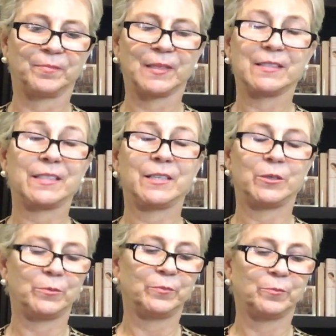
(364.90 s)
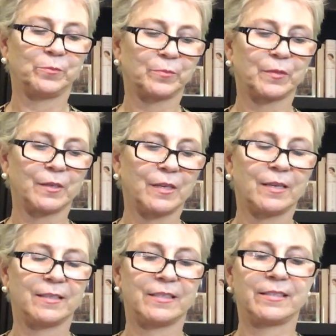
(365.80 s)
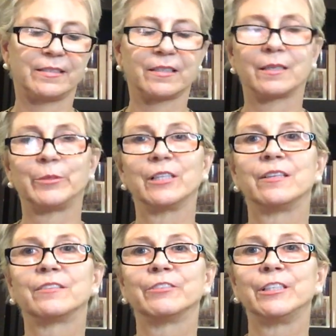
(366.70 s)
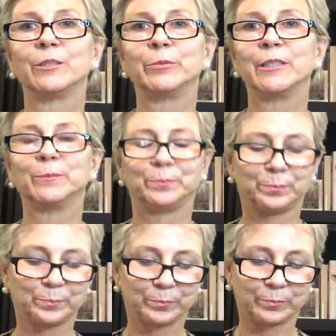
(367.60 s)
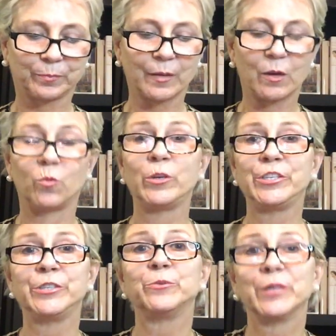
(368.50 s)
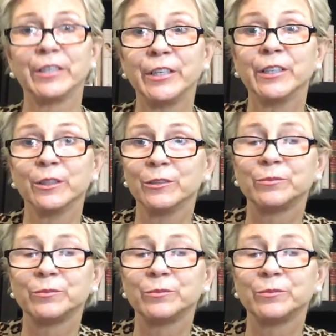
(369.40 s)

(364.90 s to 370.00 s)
So this isn't going to be a long video, but we do want to know.